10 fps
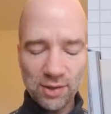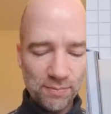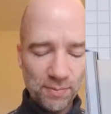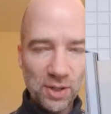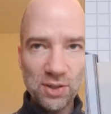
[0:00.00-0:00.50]

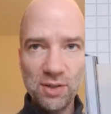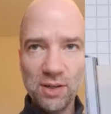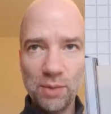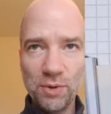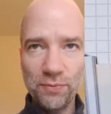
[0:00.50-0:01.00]
I've mentioned
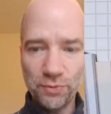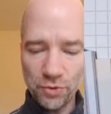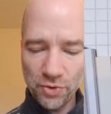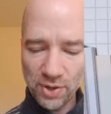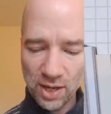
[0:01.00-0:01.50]
that
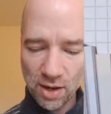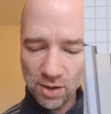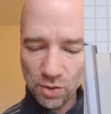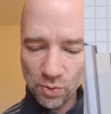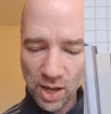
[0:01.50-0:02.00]
before, they are
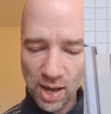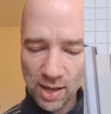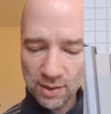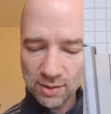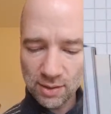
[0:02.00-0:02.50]
known
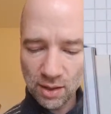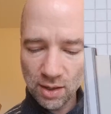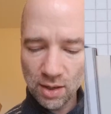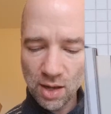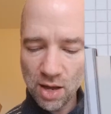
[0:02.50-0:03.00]
as
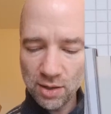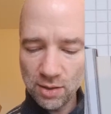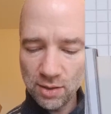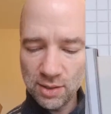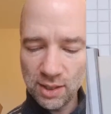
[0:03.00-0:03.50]

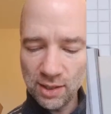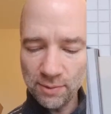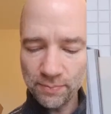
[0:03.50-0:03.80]
kanji,